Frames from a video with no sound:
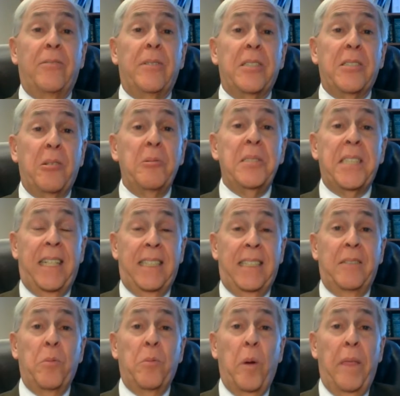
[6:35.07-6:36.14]
are
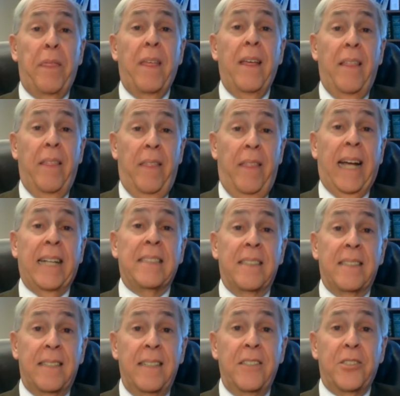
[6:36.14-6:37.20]
associated with that
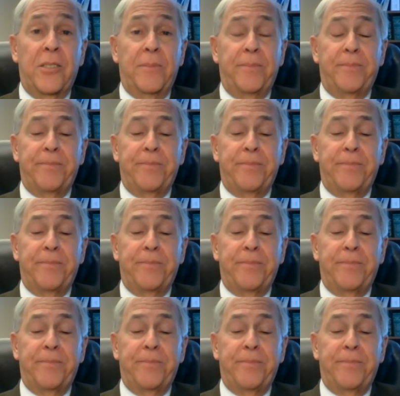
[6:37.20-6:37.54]
decision.